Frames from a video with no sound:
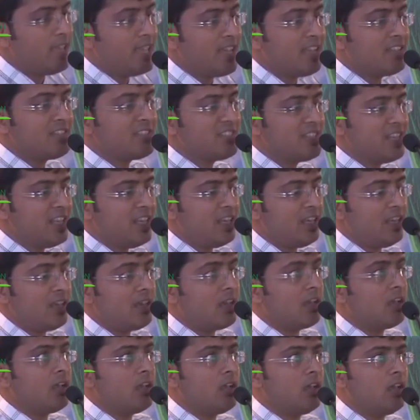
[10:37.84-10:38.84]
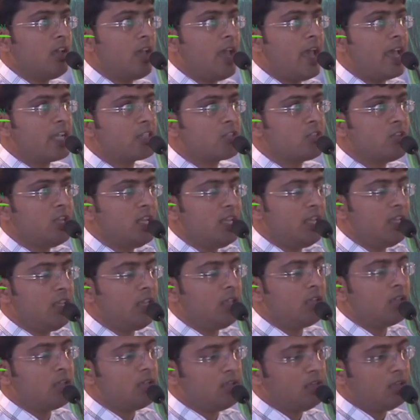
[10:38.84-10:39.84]
We can see
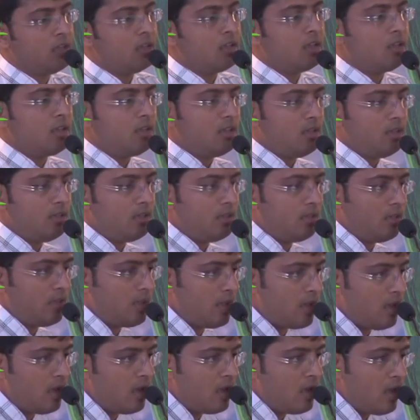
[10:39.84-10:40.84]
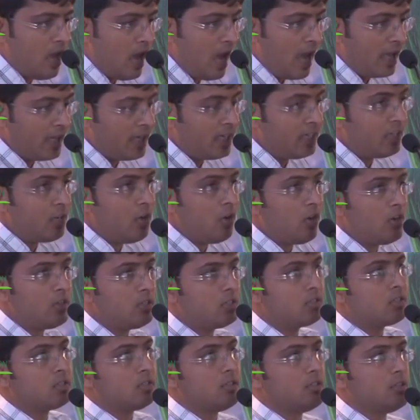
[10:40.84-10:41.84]
actually I
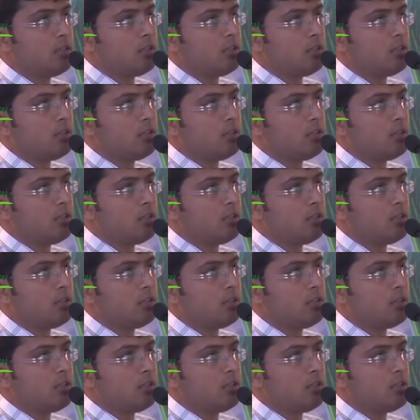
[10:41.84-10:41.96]
cannot